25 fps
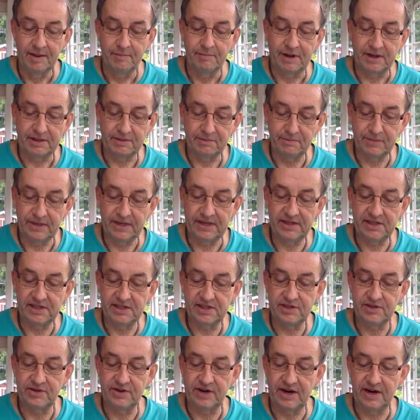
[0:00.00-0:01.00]
But
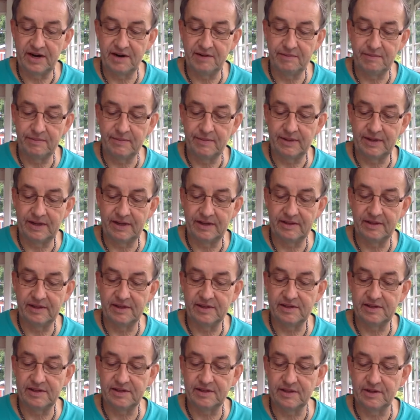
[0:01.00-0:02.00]
midstream, it
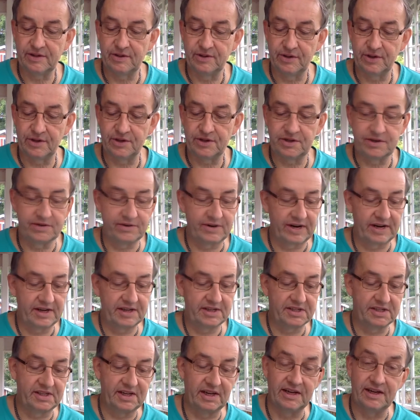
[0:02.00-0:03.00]
is
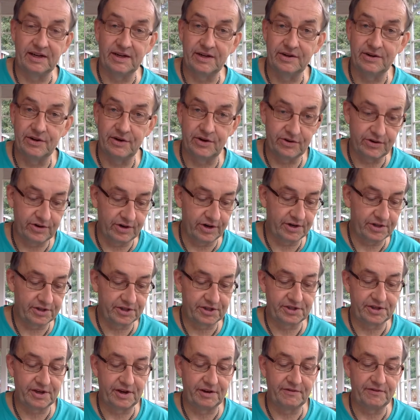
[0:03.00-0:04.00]
cauterizing,
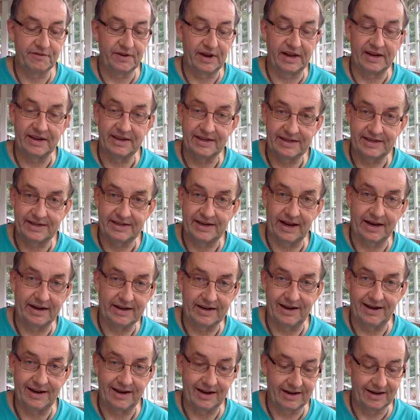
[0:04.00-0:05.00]
corrosive, and
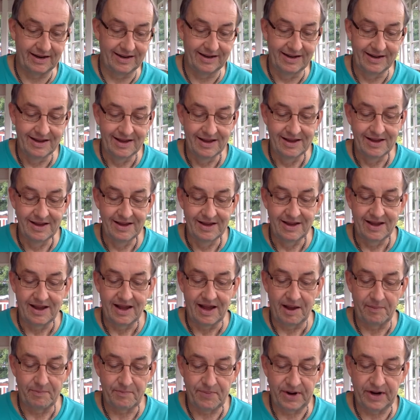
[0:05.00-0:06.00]
deadly.
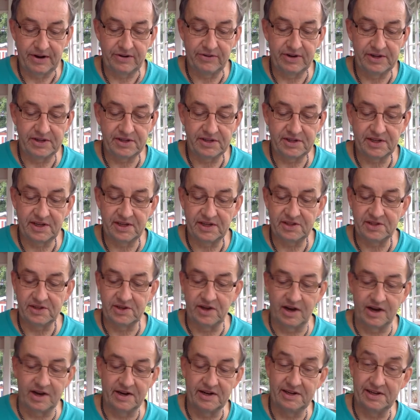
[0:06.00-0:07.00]
Appearances
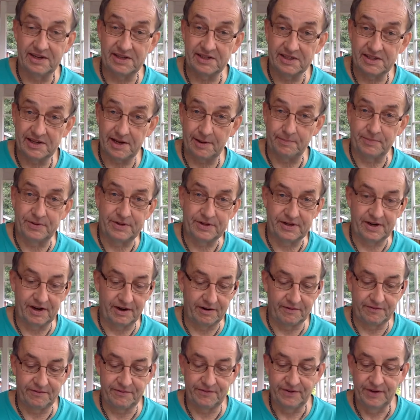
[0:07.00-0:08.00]
are
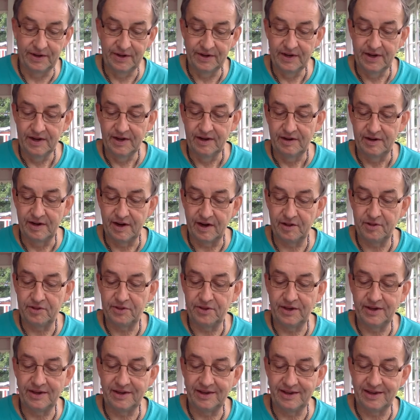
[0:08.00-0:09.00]
deceptive.
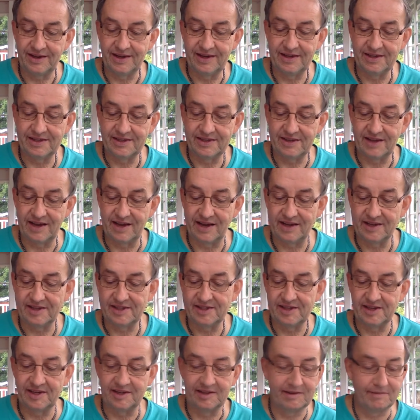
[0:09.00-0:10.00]
Nothing is
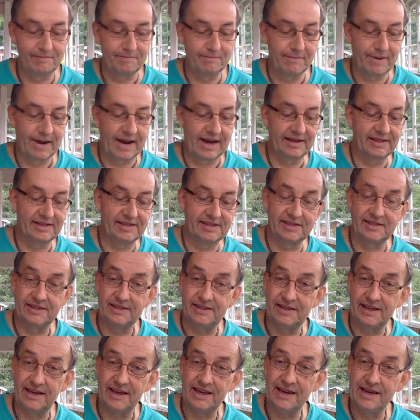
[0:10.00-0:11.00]
as it might
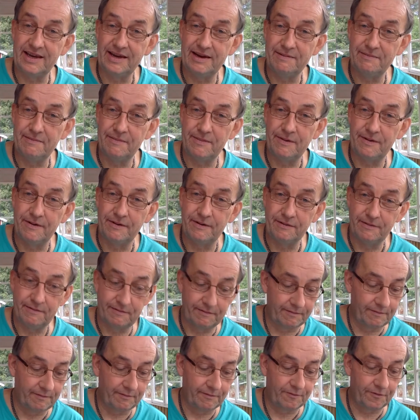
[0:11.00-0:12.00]
seem
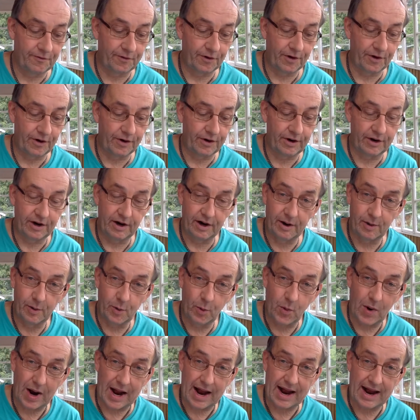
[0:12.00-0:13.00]
for a
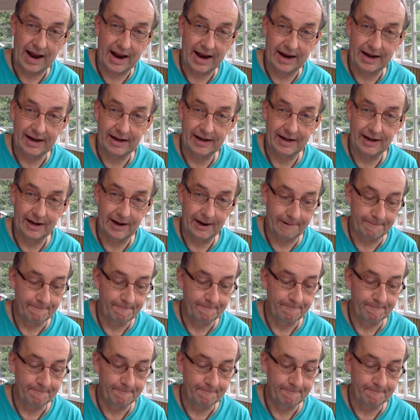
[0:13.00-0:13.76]
while.